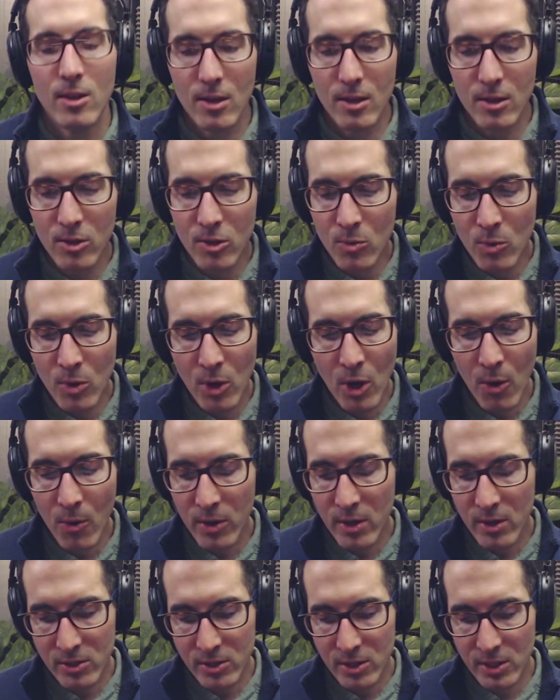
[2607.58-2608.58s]

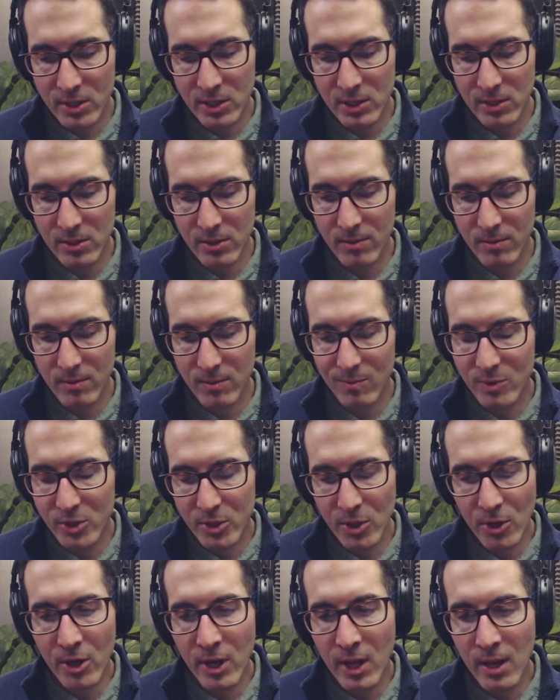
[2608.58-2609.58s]
there's just
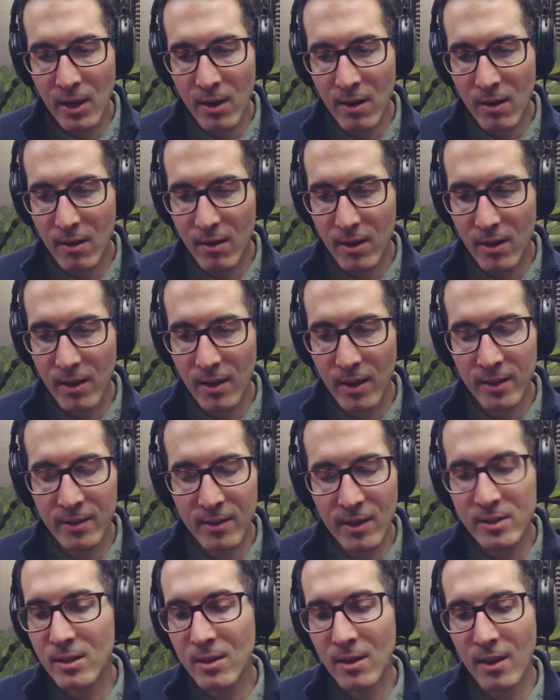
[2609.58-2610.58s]
certain
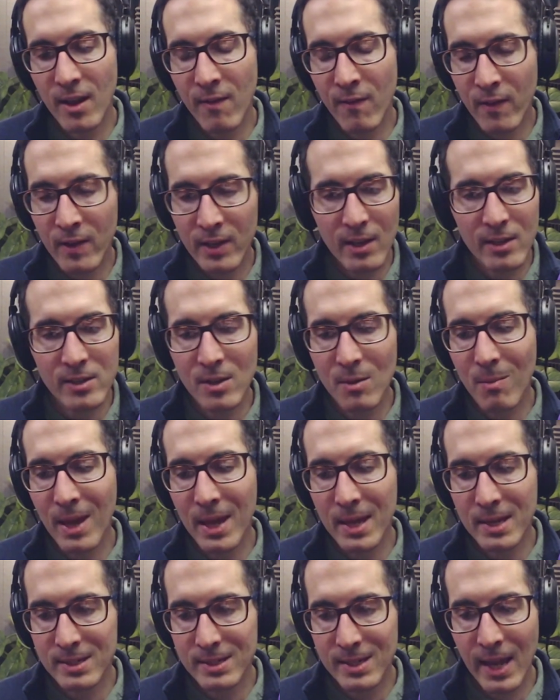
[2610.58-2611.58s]
if it doesn't
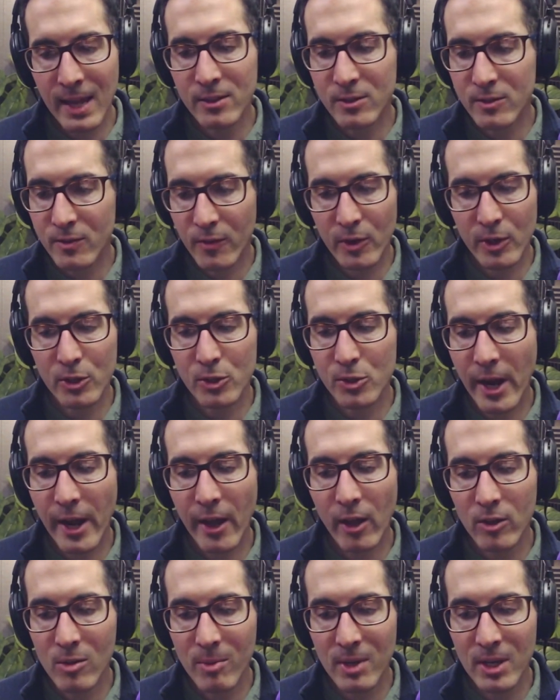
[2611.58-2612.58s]
make sense for a
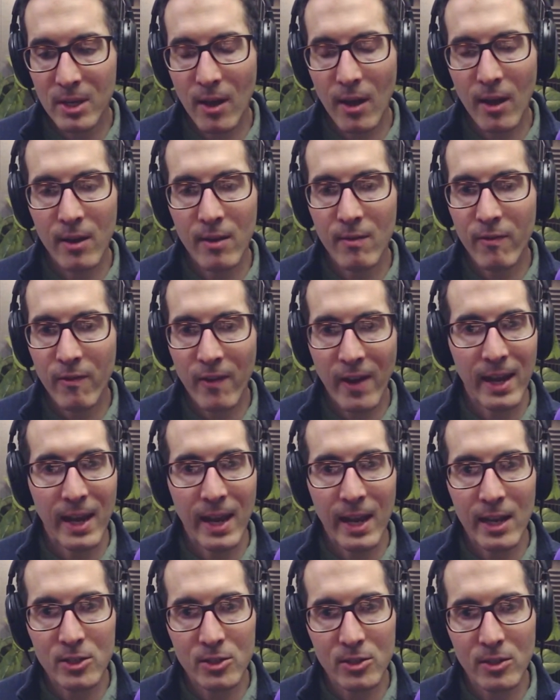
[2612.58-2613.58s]
trial to be done
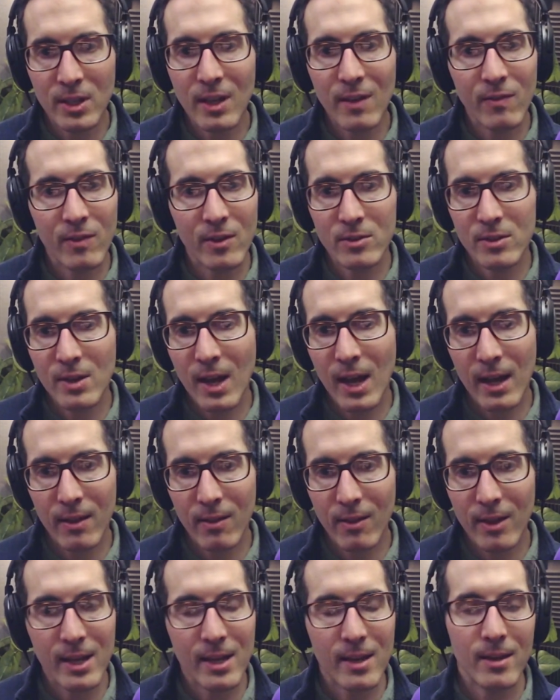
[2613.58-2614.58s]
financially, if there's not
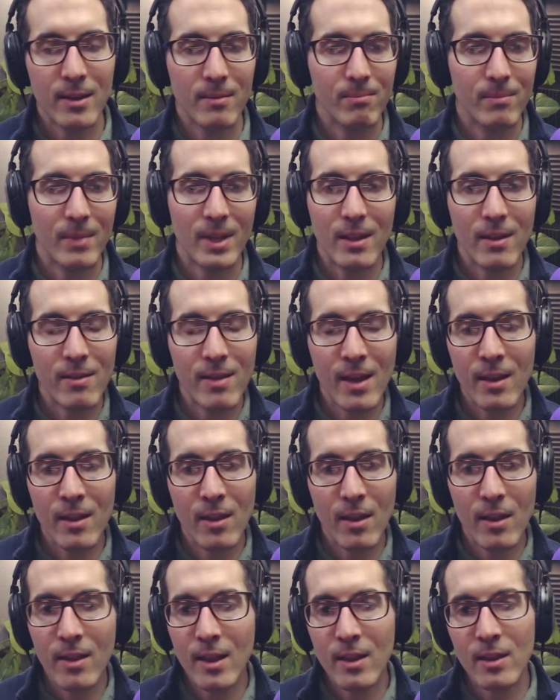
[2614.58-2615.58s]
like then
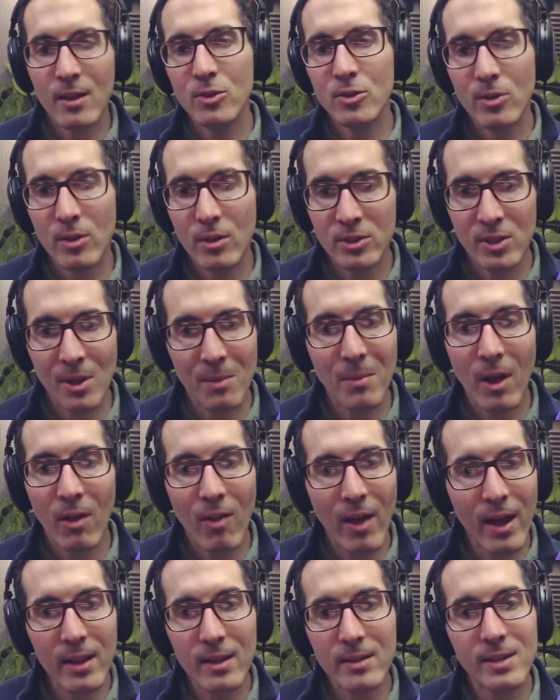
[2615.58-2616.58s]
some a
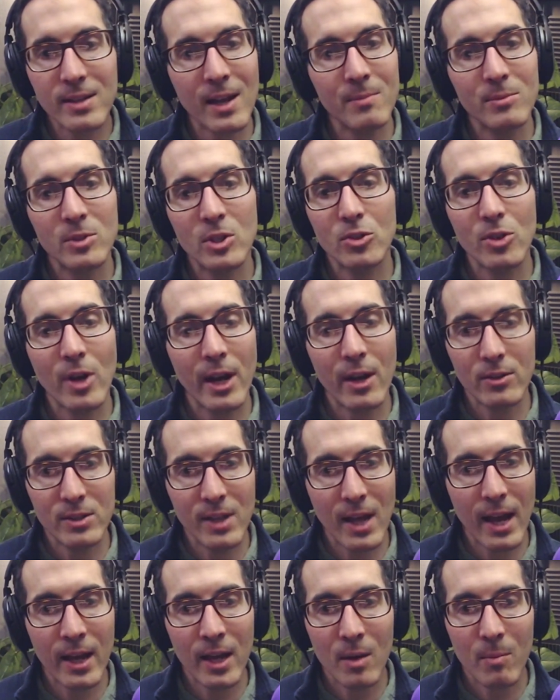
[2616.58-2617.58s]
lot of the times the trial's
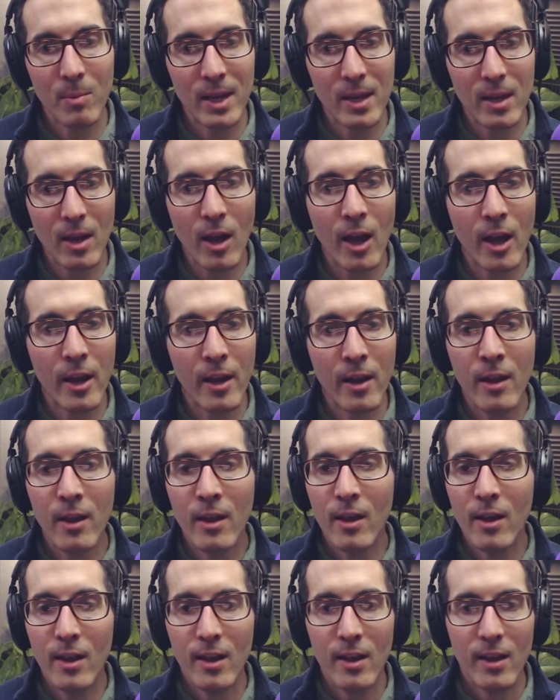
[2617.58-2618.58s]
not gonna be done,
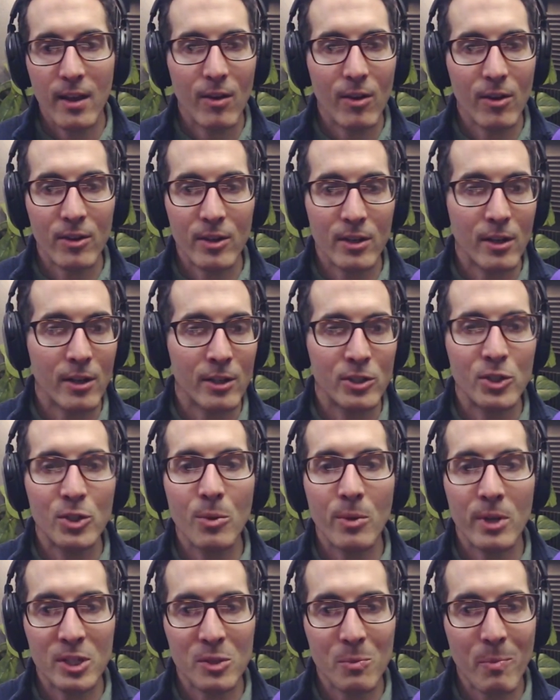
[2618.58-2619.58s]
or it's too
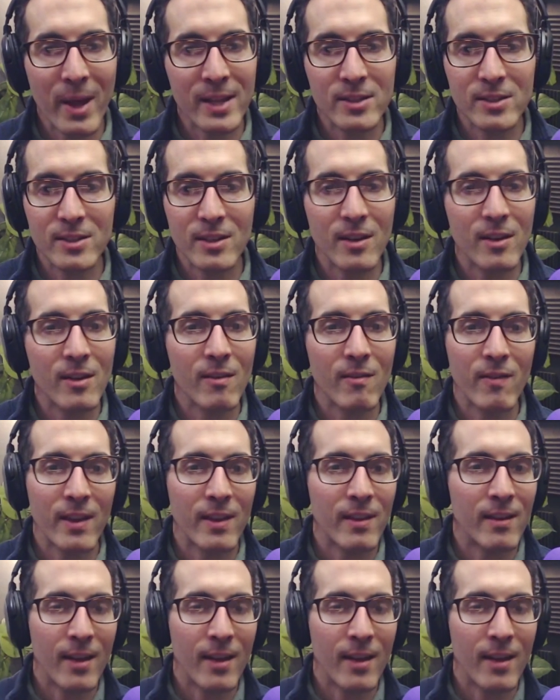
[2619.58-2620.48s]
expensive, and